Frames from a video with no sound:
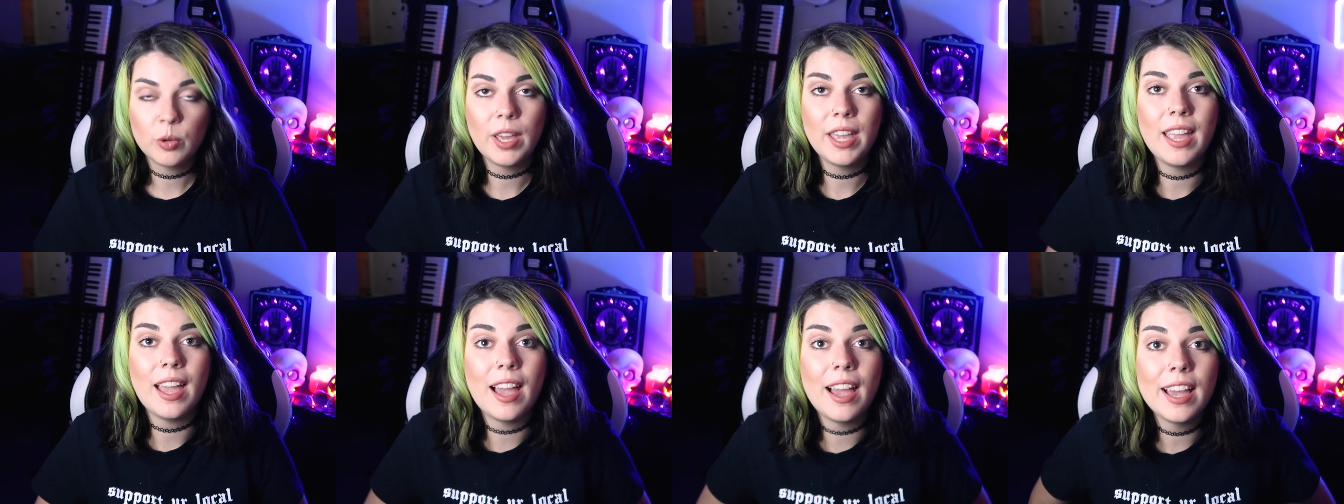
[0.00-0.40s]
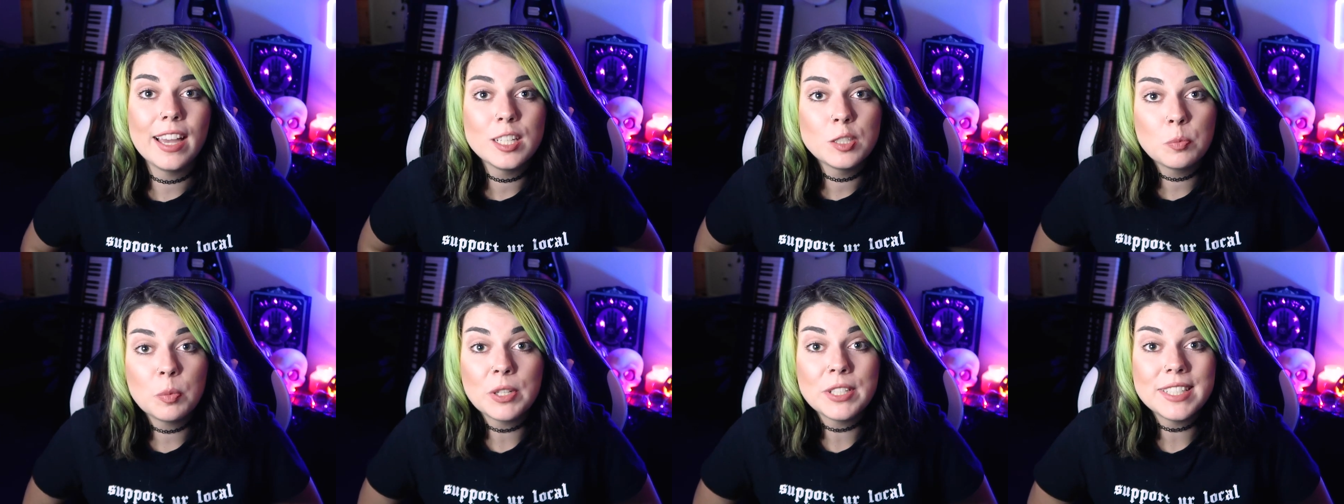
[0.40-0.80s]
Okay,
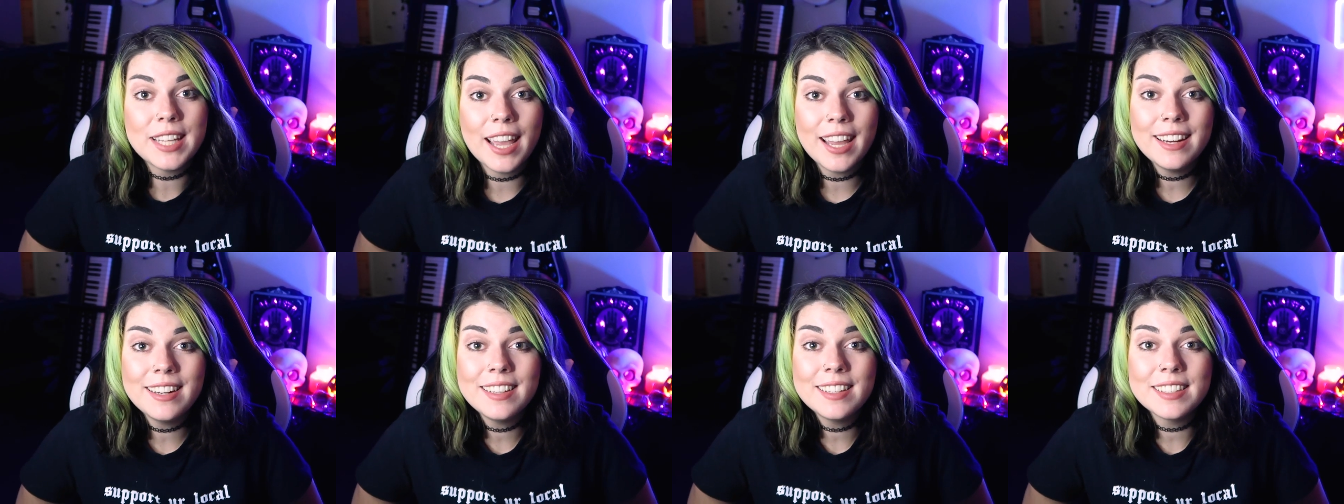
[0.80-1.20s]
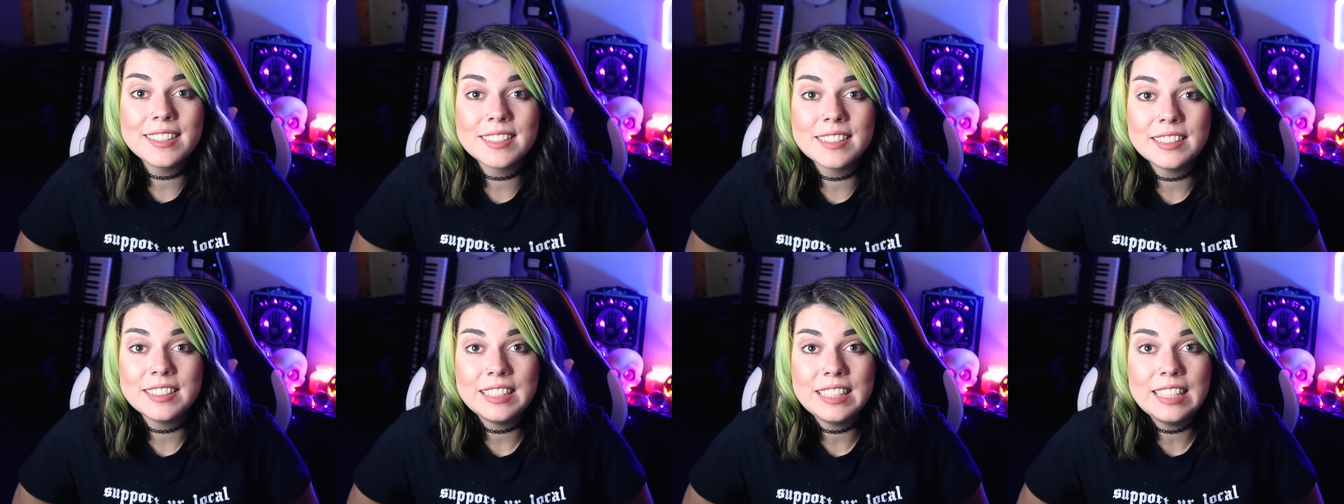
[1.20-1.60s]
I
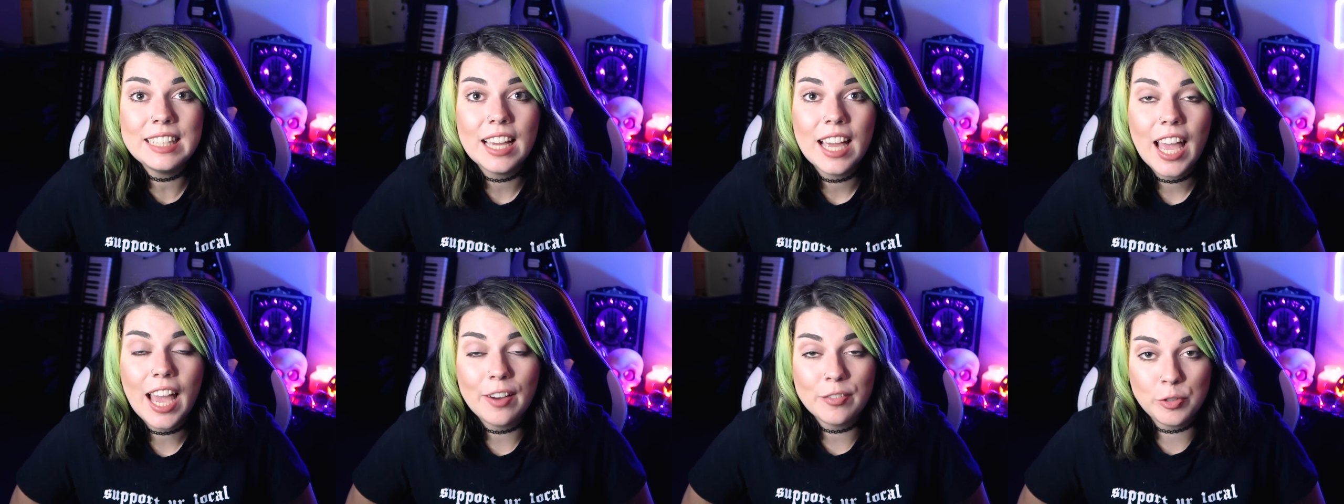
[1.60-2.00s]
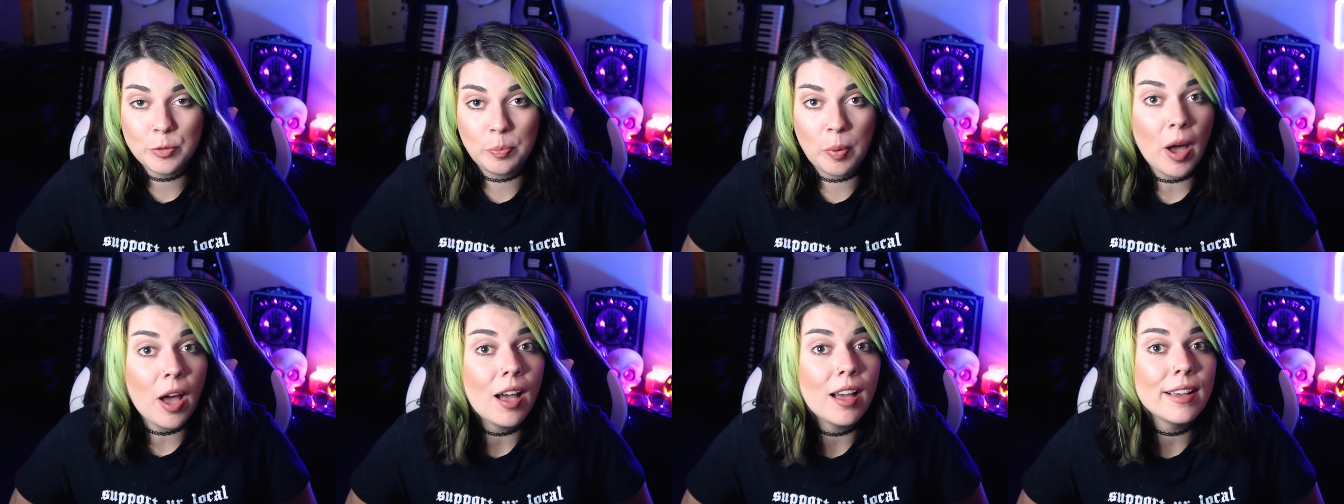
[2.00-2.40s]
spontaneously have to
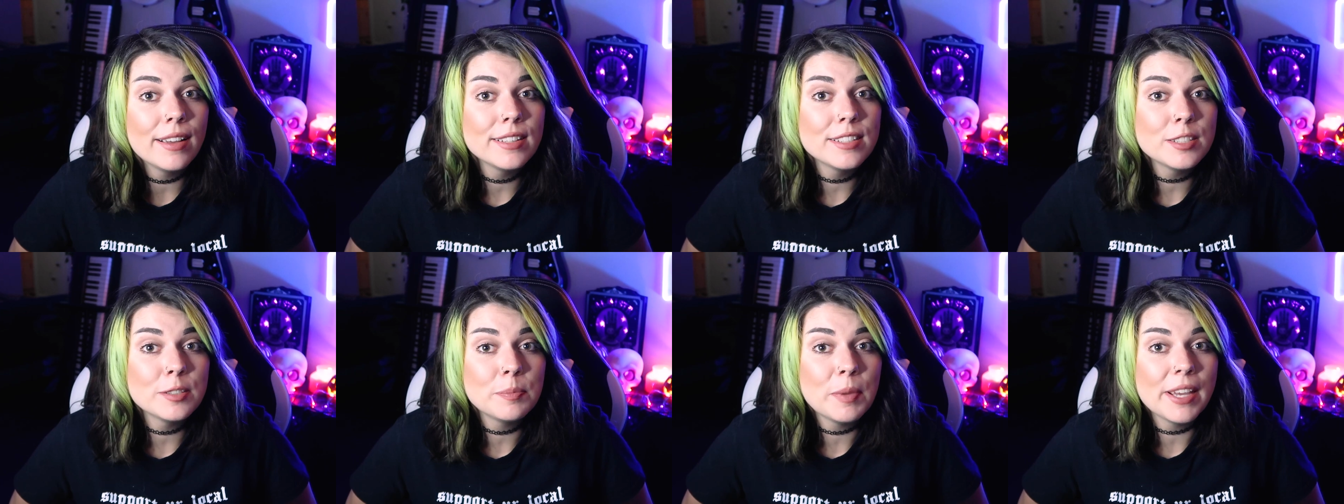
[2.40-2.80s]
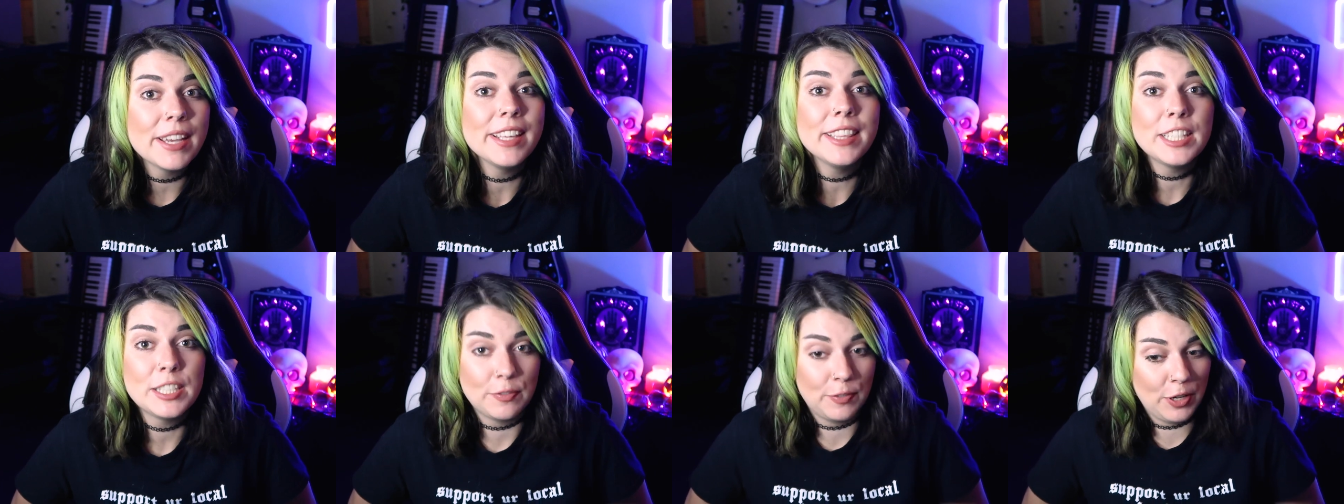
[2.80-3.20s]
pause
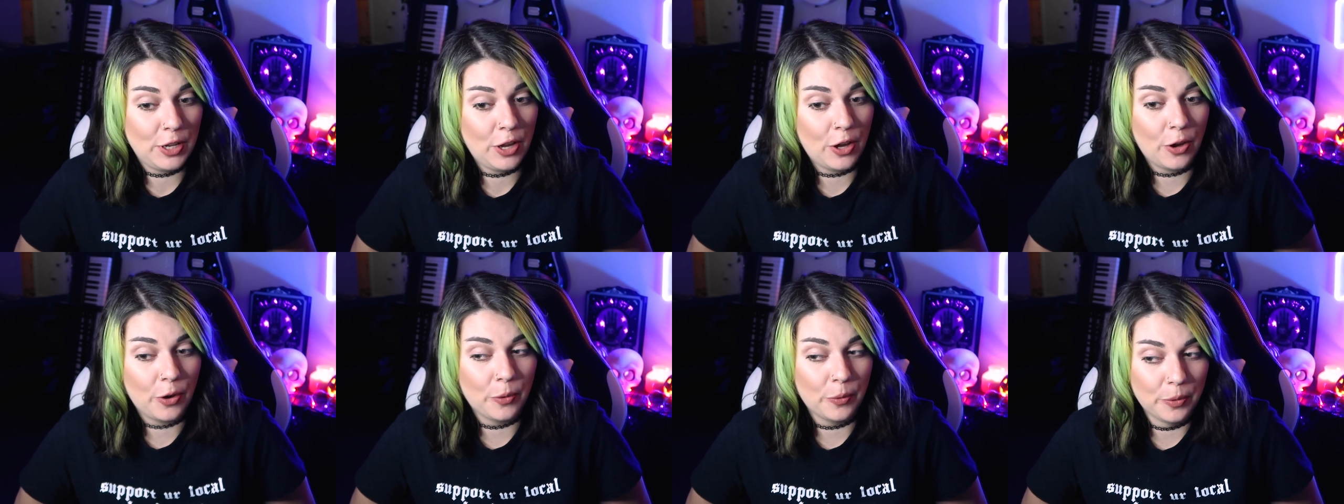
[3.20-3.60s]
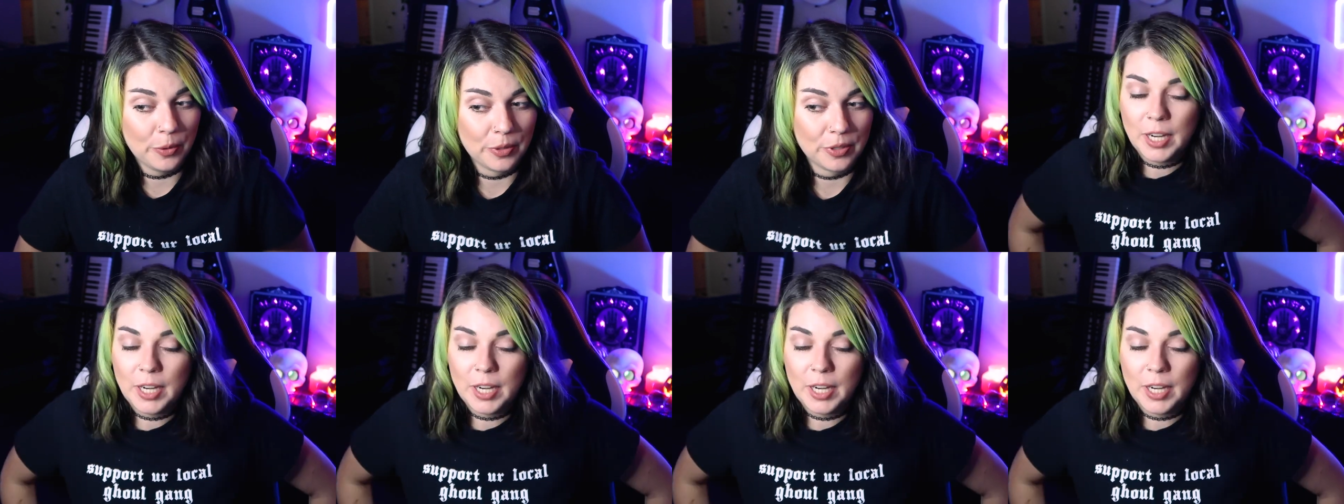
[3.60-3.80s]
making this video,